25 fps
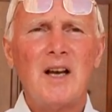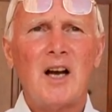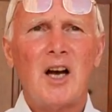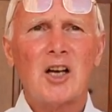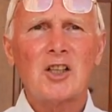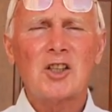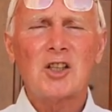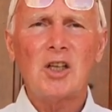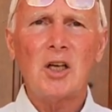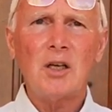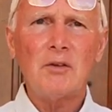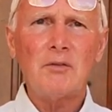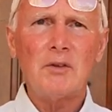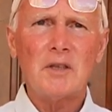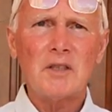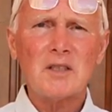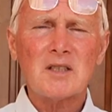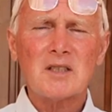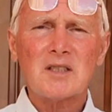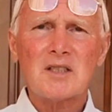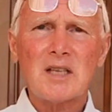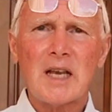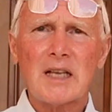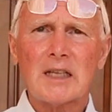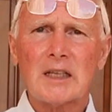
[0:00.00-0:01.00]
A
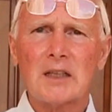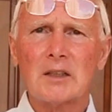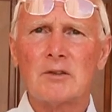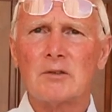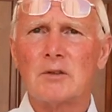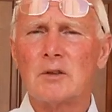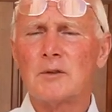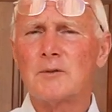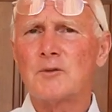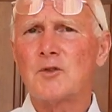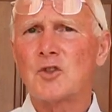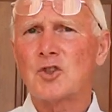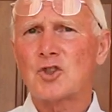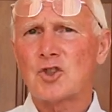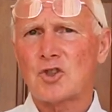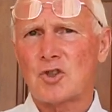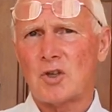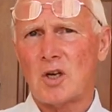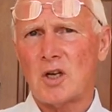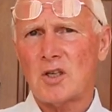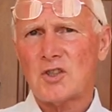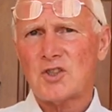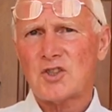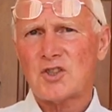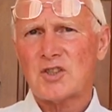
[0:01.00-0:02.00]
current settler of the
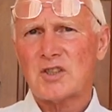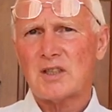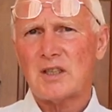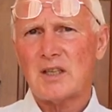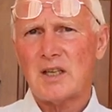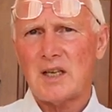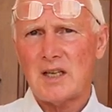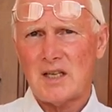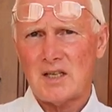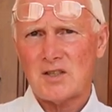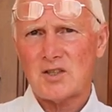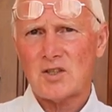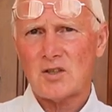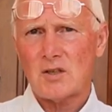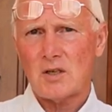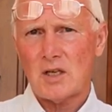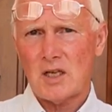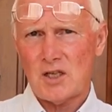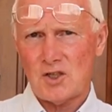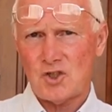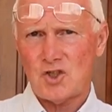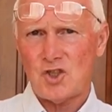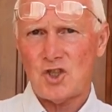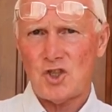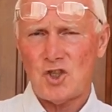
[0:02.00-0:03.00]
trust is
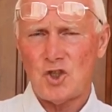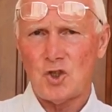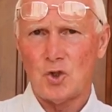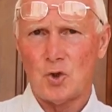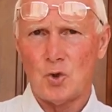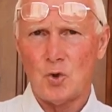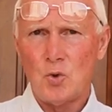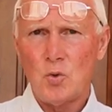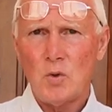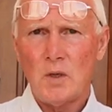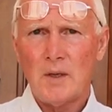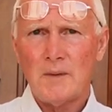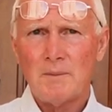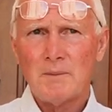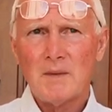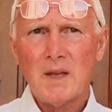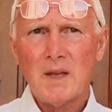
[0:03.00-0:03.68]
you.